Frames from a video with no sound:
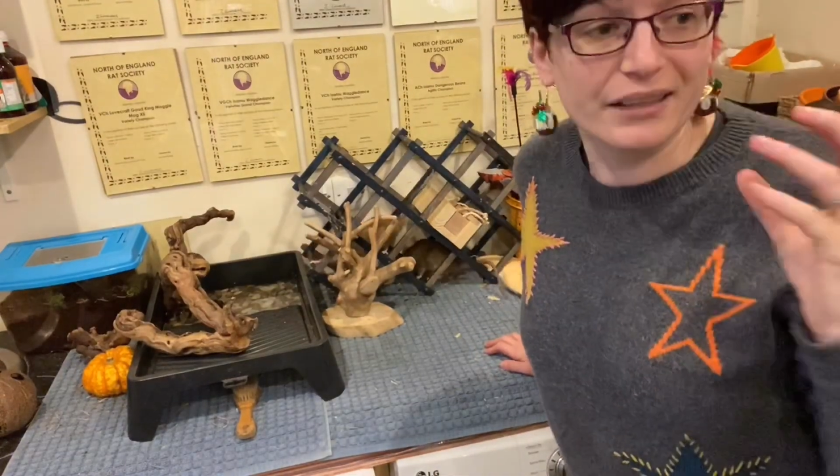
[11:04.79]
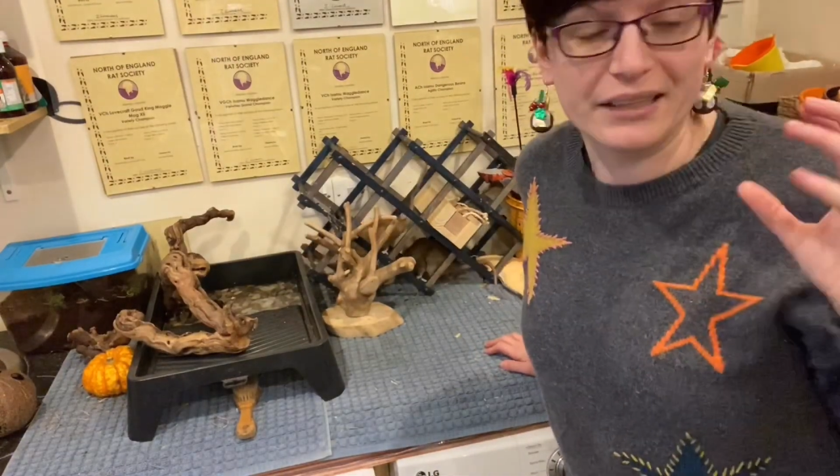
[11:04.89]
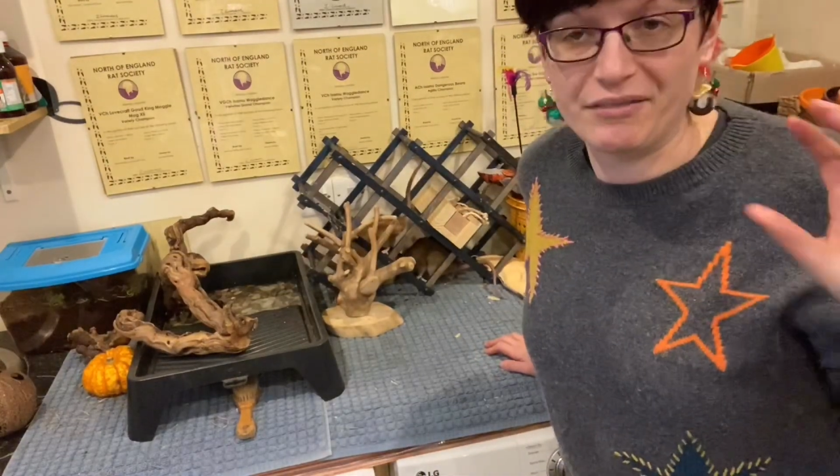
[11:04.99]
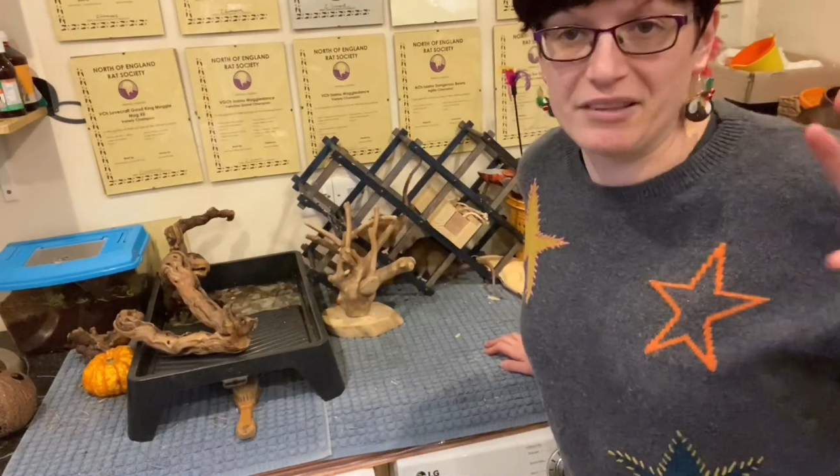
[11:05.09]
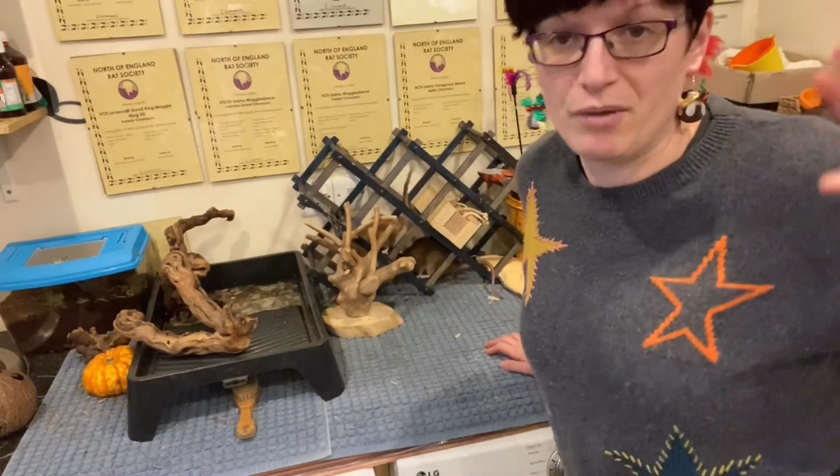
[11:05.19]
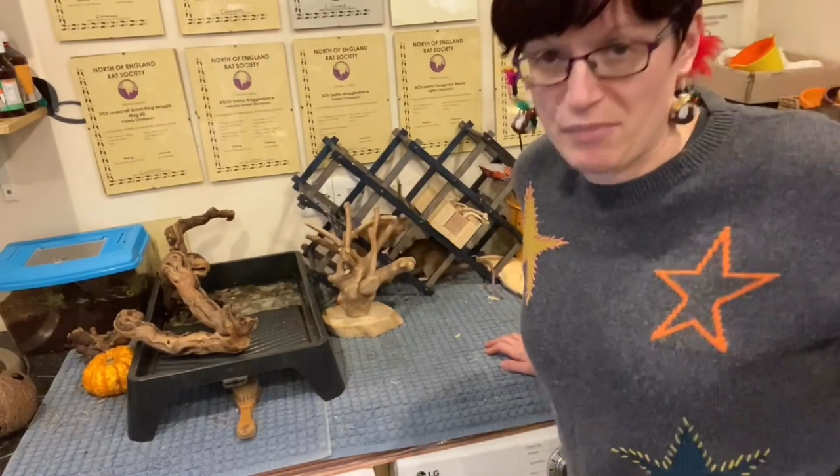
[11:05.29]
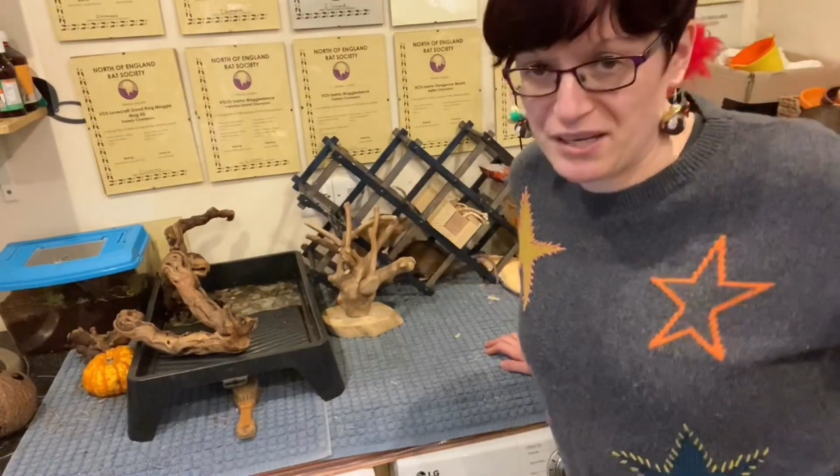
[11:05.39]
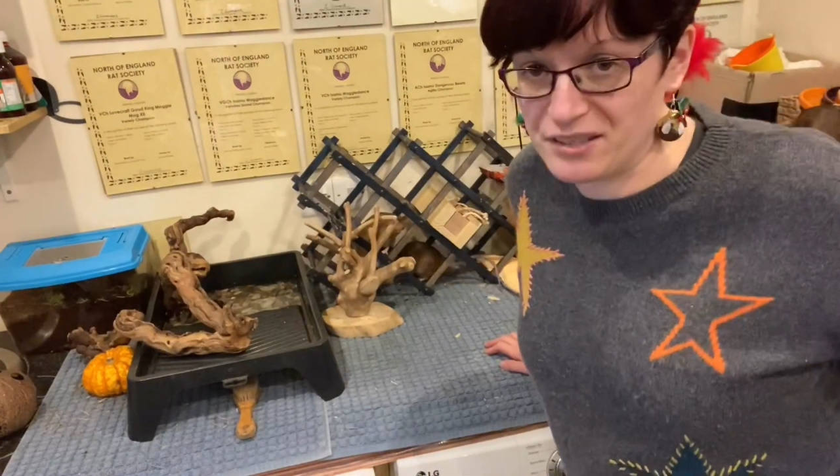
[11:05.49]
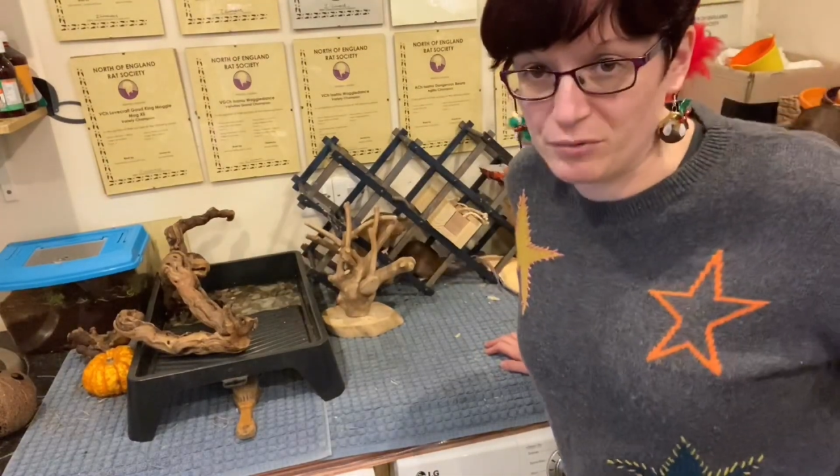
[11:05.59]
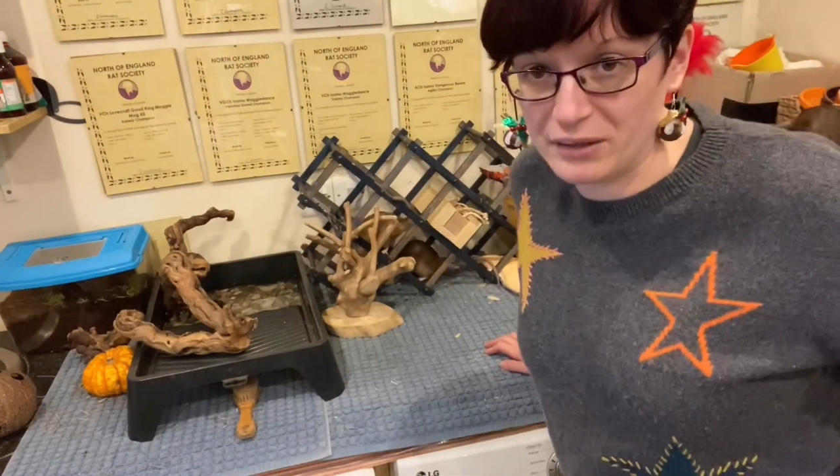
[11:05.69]
giving them a
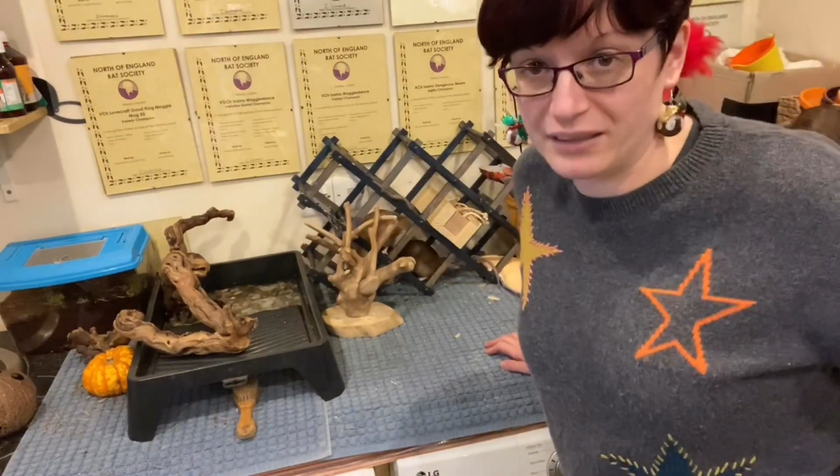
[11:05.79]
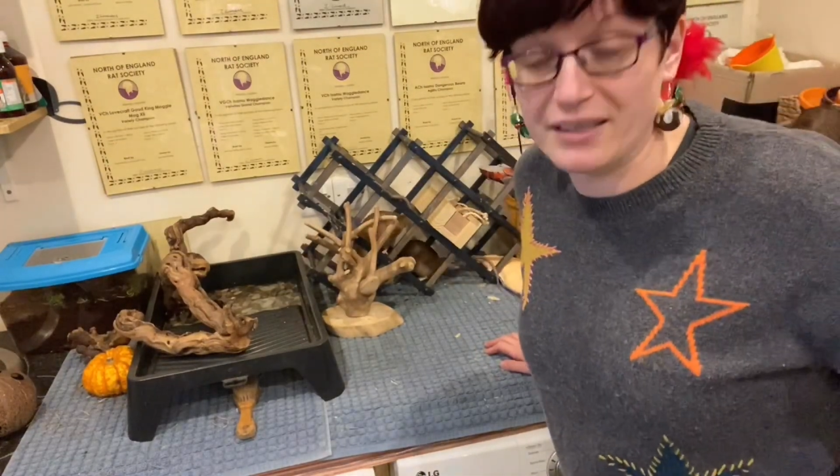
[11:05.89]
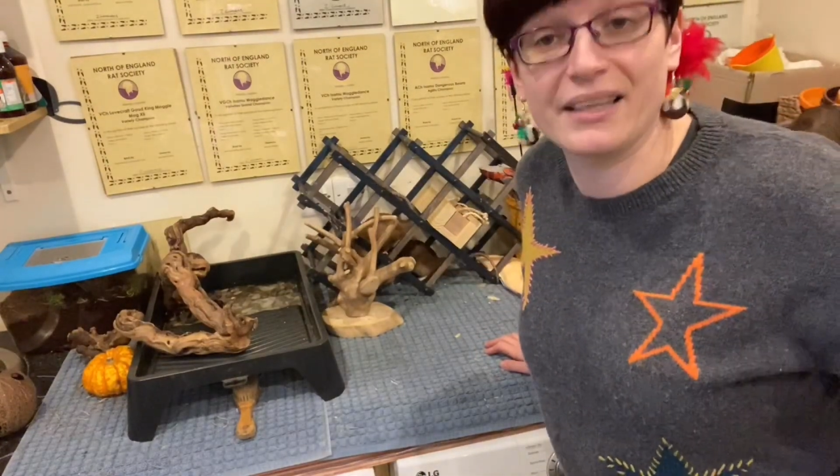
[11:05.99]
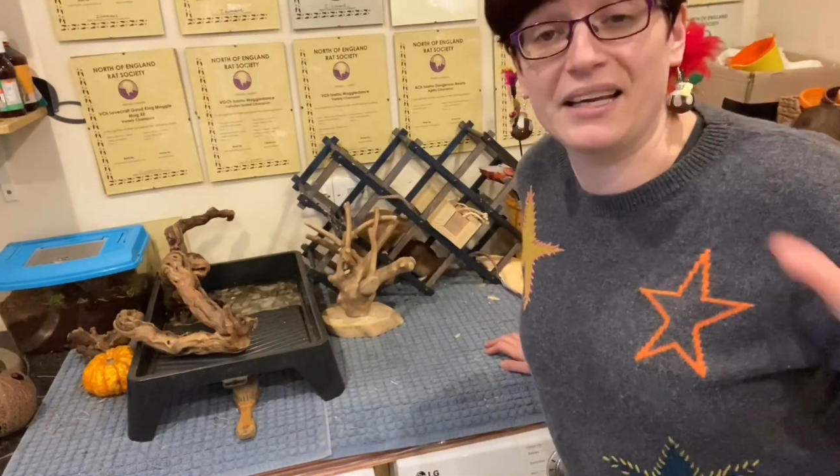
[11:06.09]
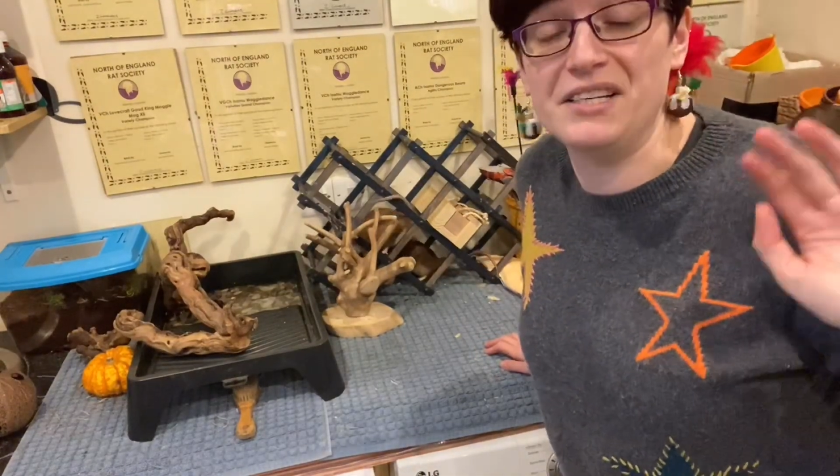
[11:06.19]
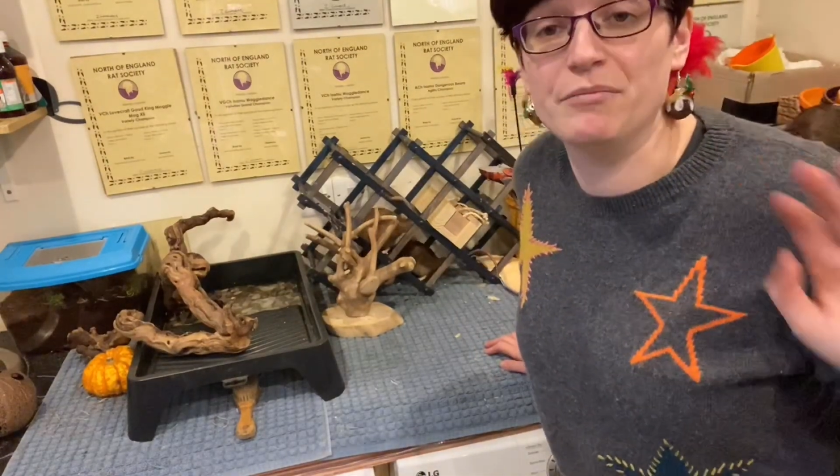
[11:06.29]
massive wheel in the cage,